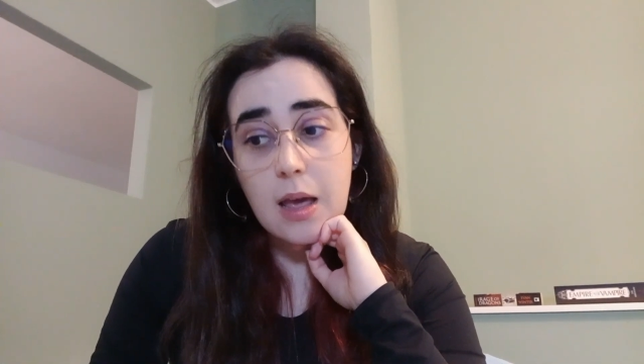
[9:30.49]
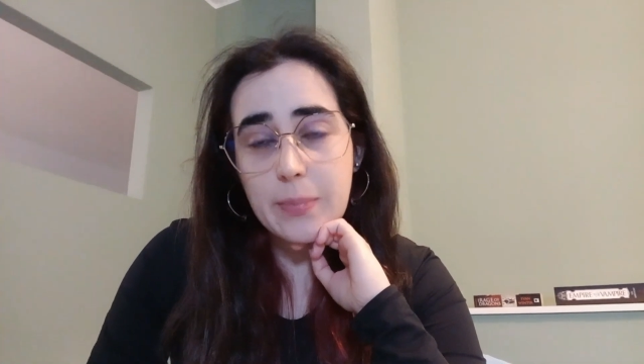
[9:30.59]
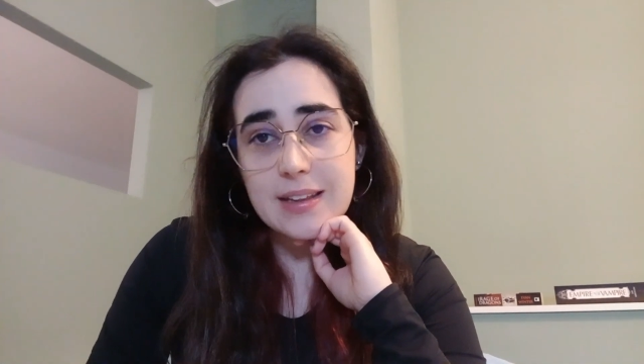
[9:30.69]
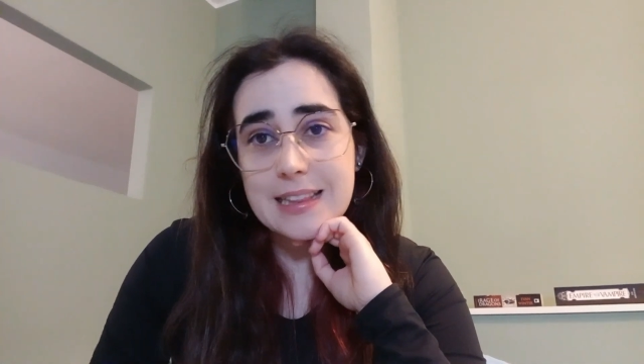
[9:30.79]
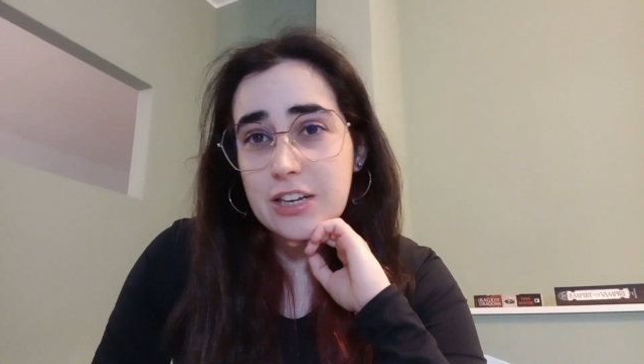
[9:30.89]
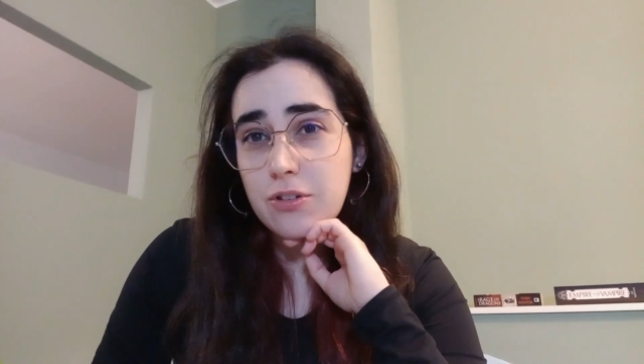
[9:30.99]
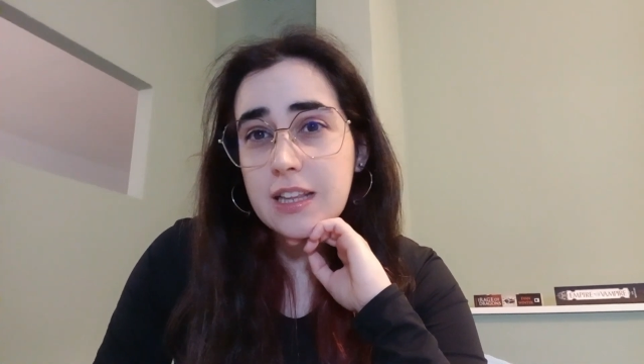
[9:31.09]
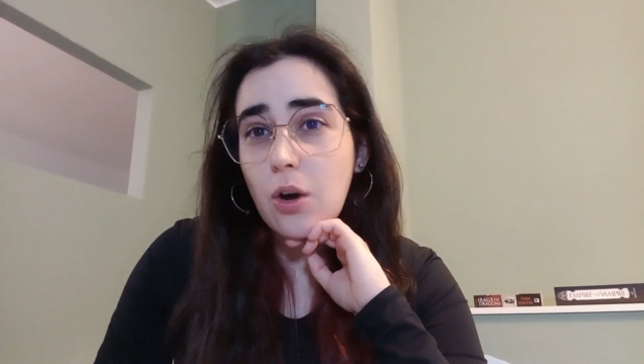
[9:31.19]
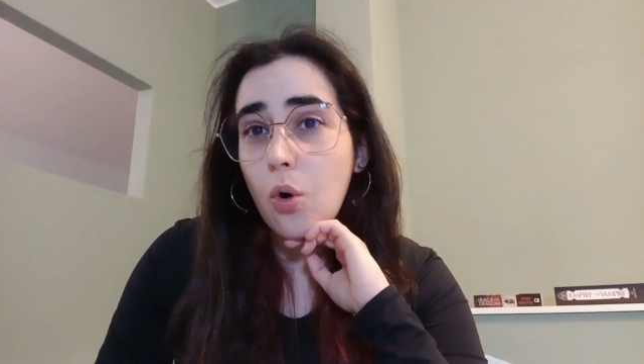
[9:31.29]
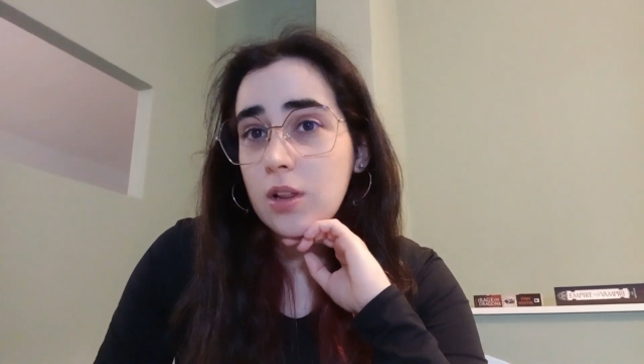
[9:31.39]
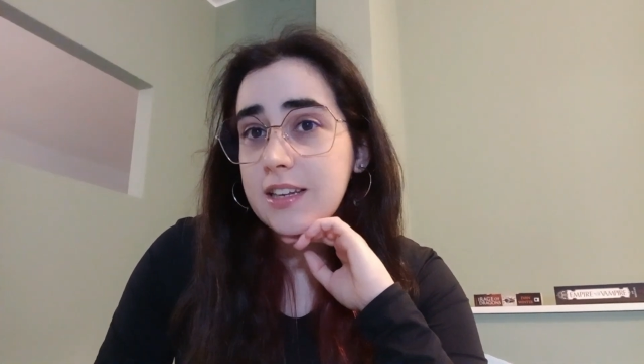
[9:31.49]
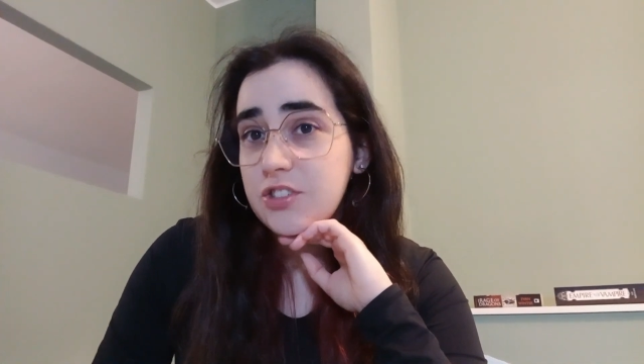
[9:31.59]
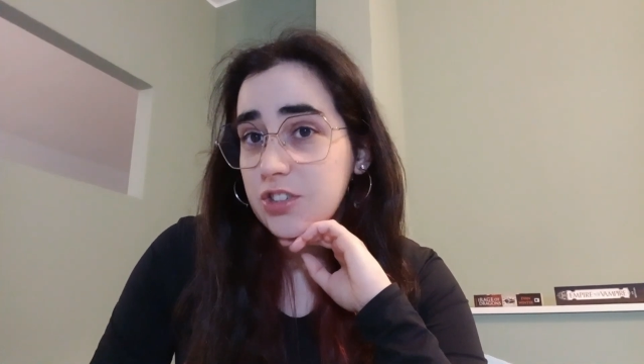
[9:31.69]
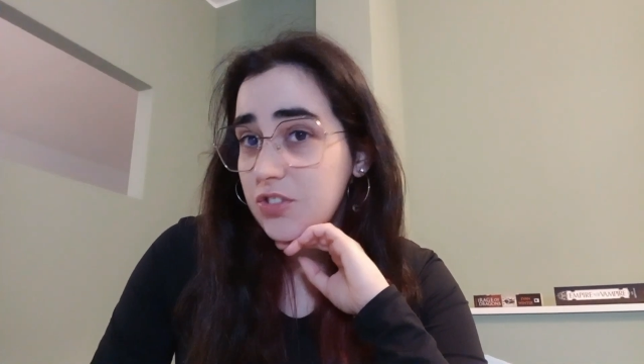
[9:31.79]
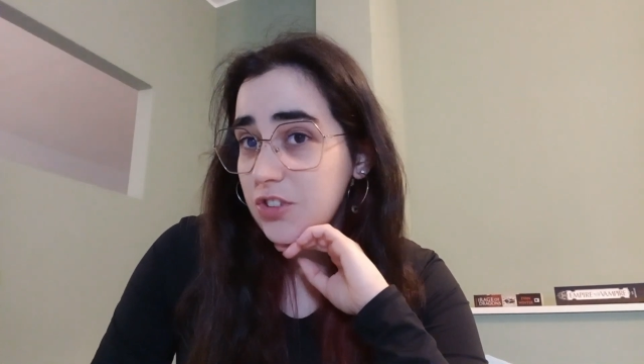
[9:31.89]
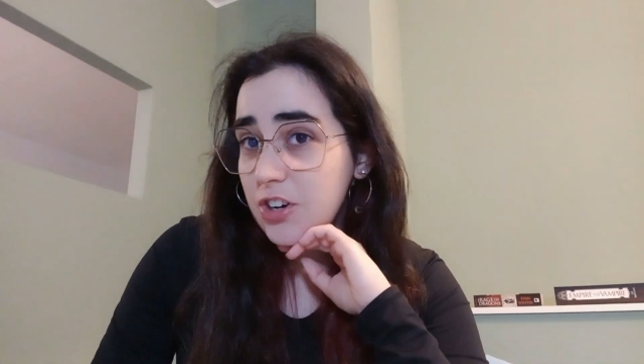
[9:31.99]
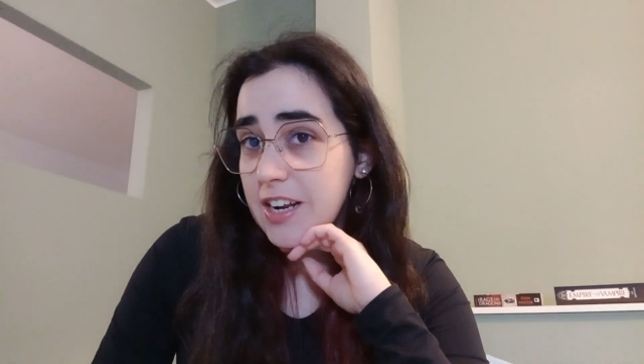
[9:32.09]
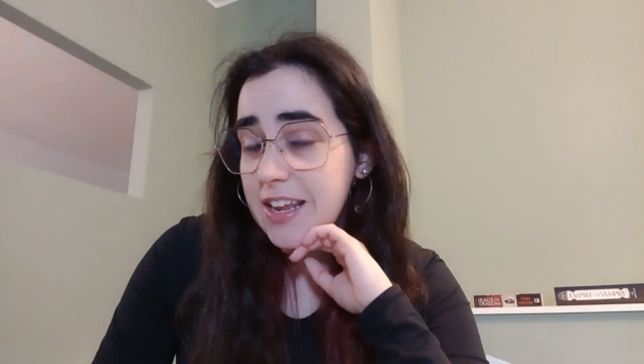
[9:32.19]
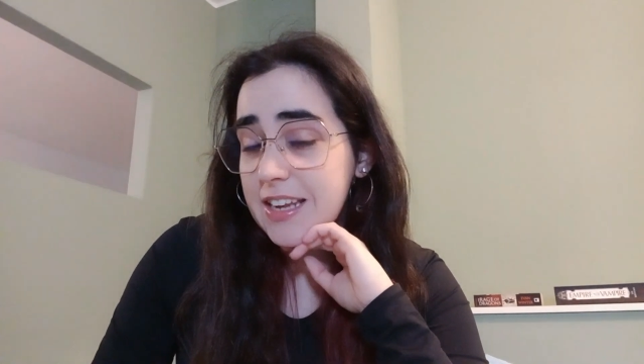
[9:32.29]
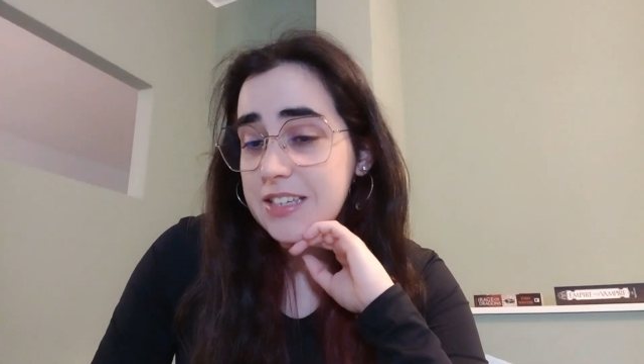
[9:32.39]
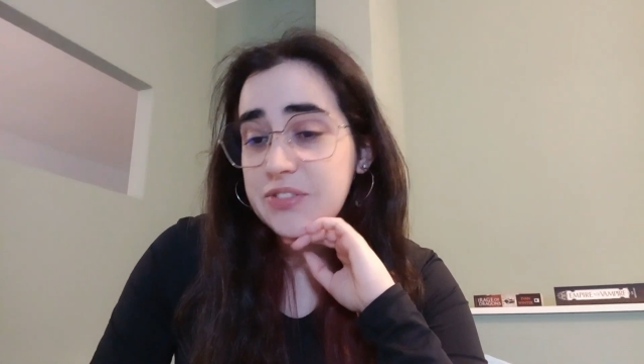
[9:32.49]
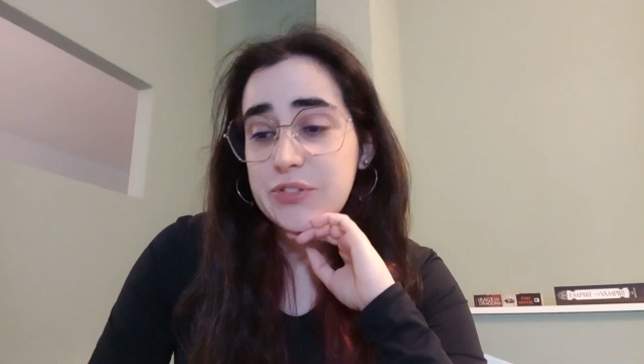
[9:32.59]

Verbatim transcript: but literally only just started it.